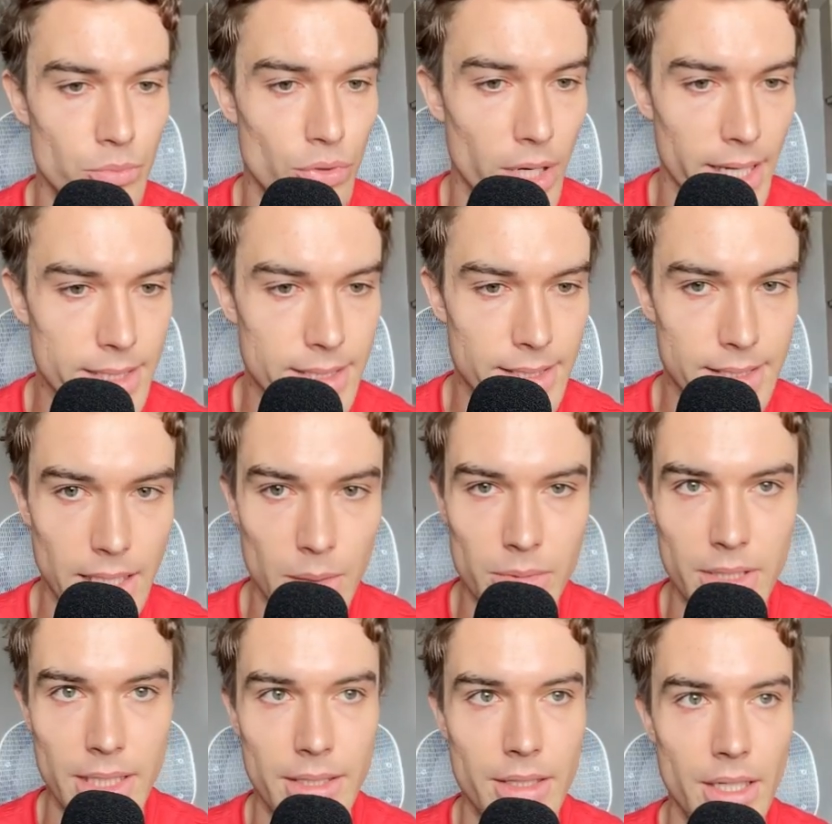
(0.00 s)
pricing
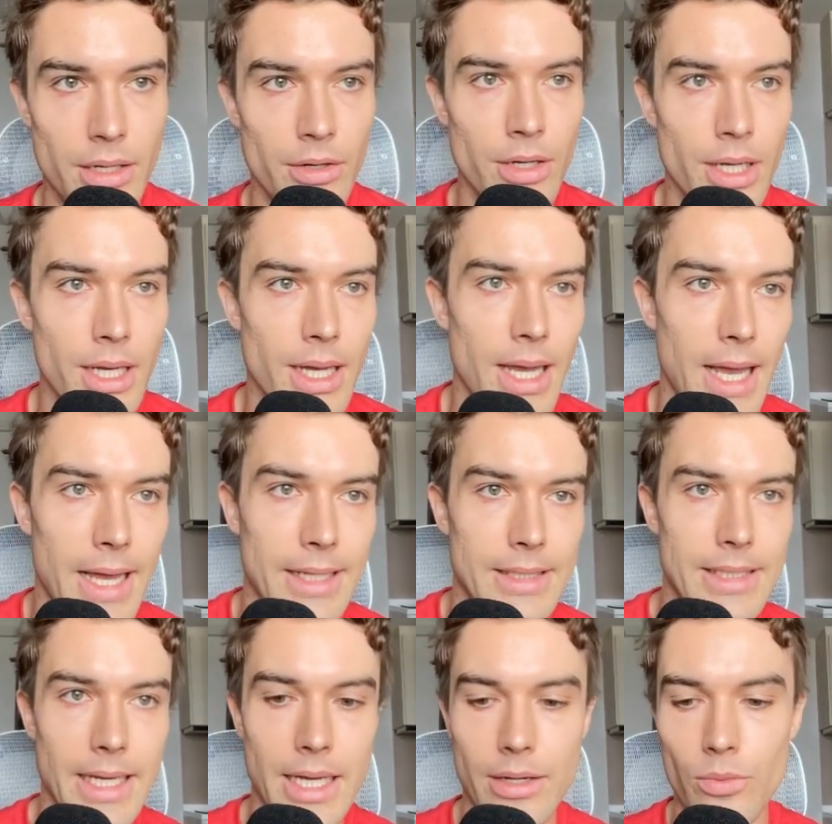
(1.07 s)
table in there.
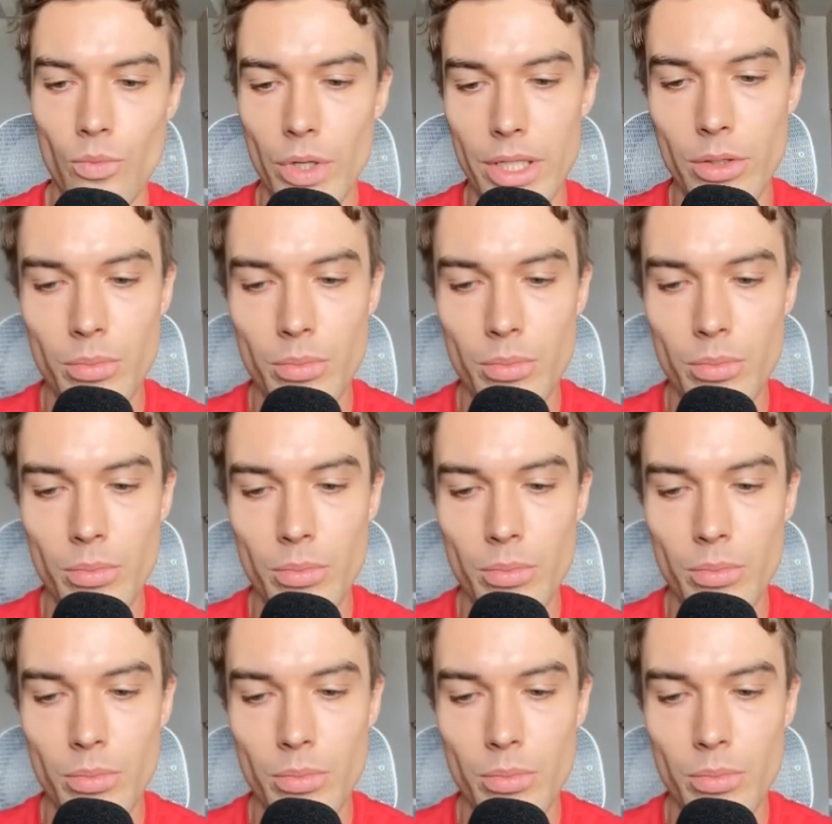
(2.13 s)
And then when you